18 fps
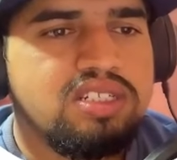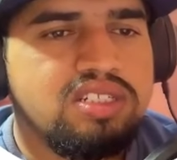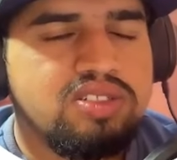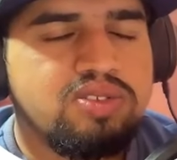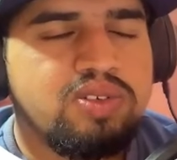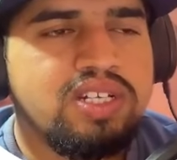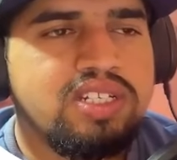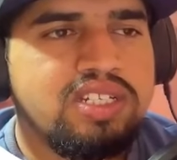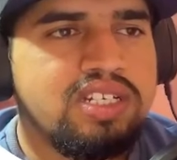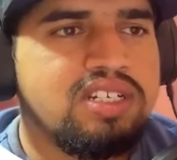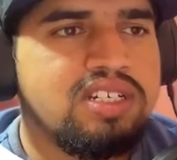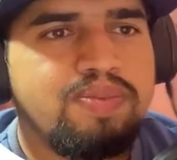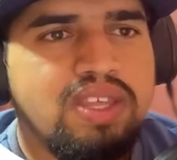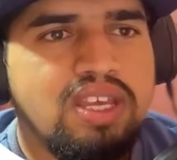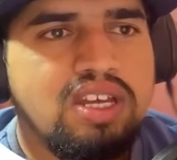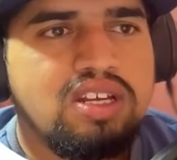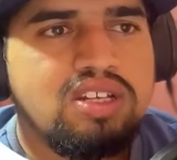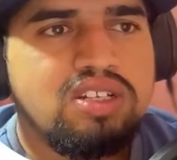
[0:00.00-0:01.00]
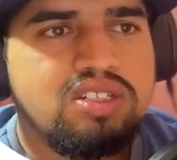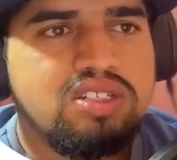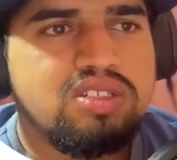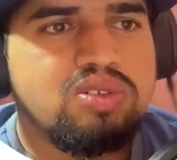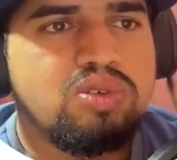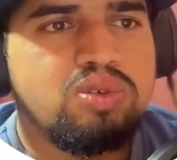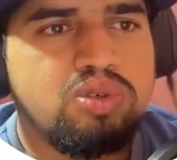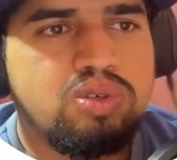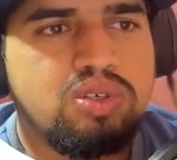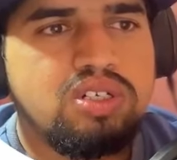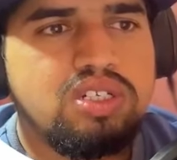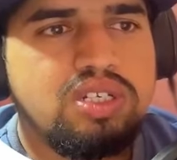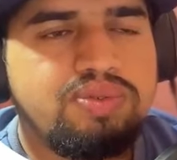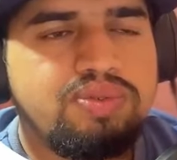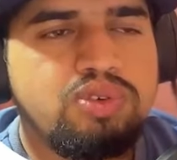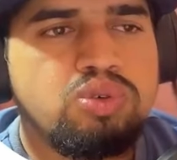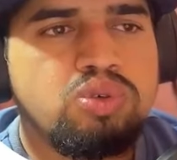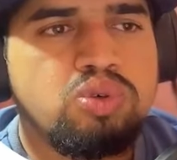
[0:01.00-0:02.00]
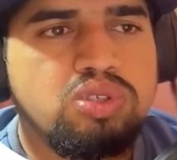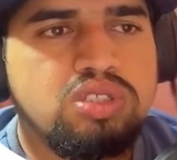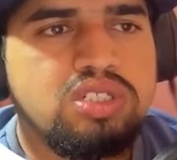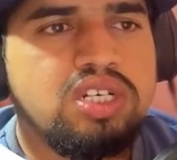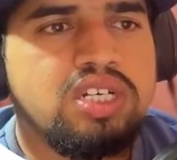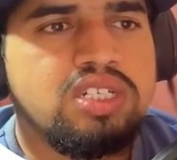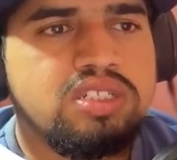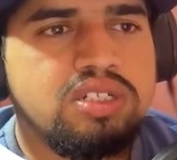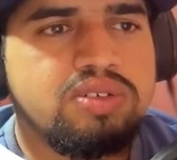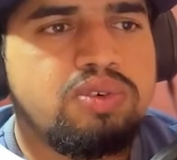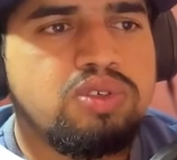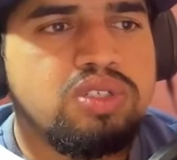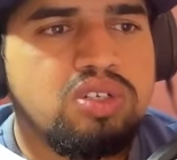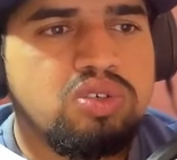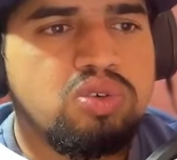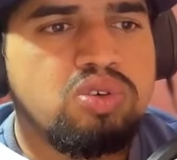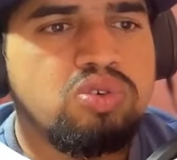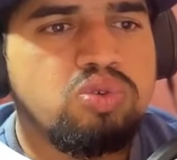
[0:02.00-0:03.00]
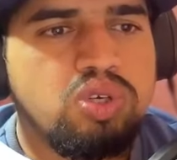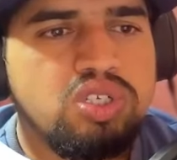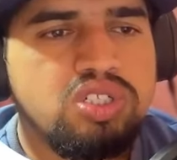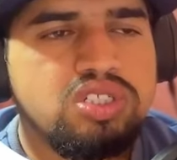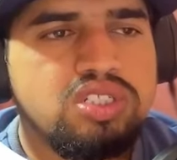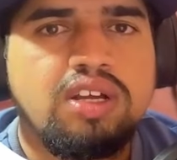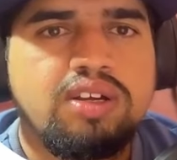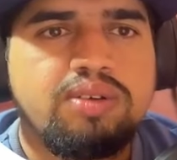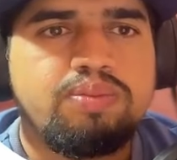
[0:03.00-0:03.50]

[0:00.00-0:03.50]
So I think, so if you know the answer for the wrong question,